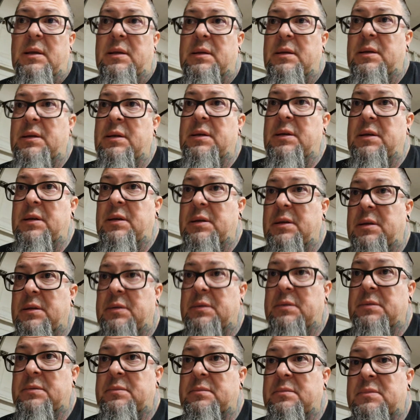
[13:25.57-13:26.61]

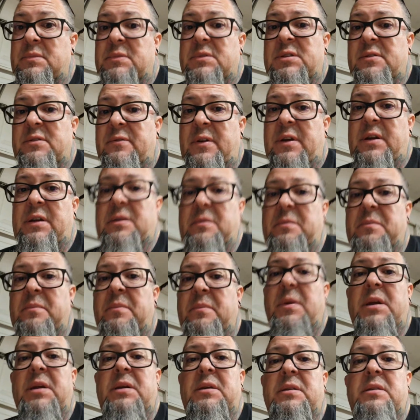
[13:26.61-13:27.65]
and see if I can
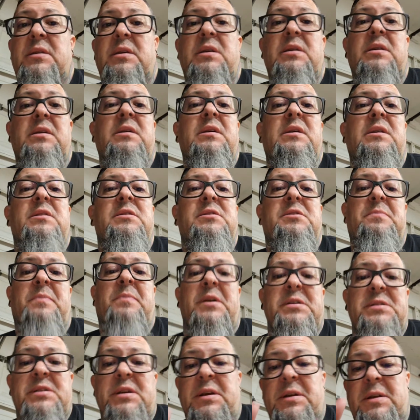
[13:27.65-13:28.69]
make the
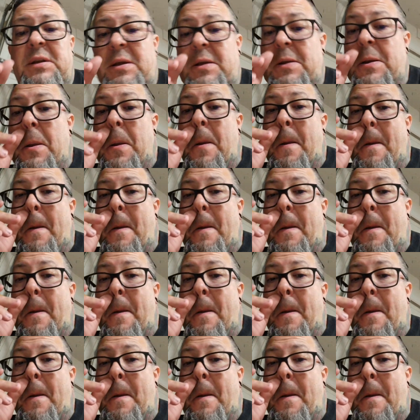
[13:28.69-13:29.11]
space I need,